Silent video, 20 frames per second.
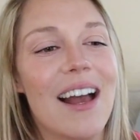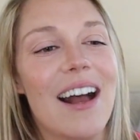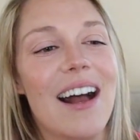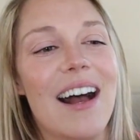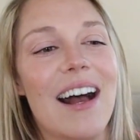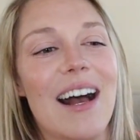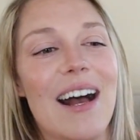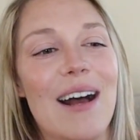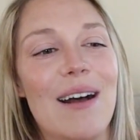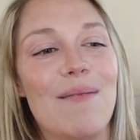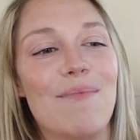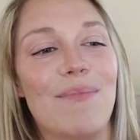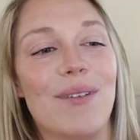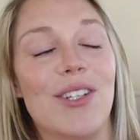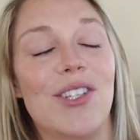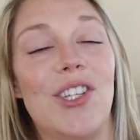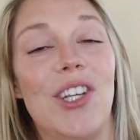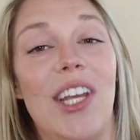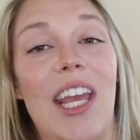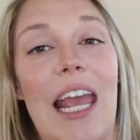
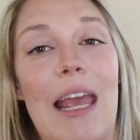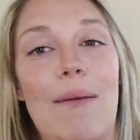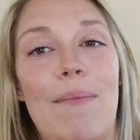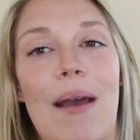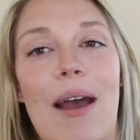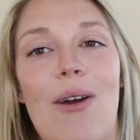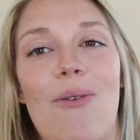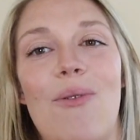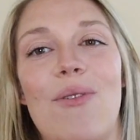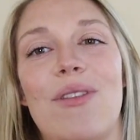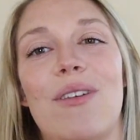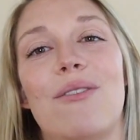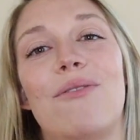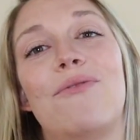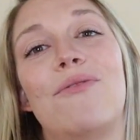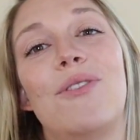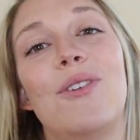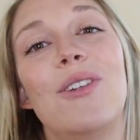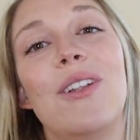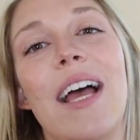but she came out with a
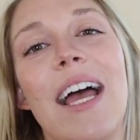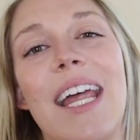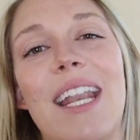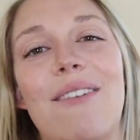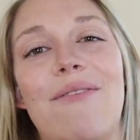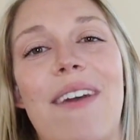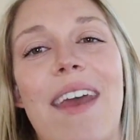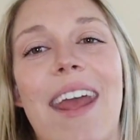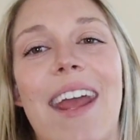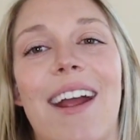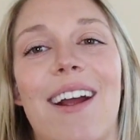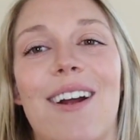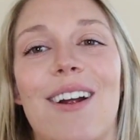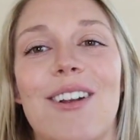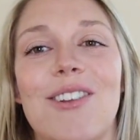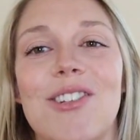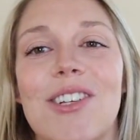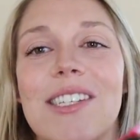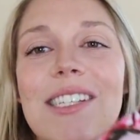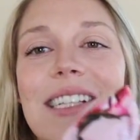full head of
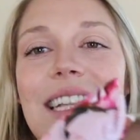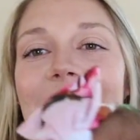hair, just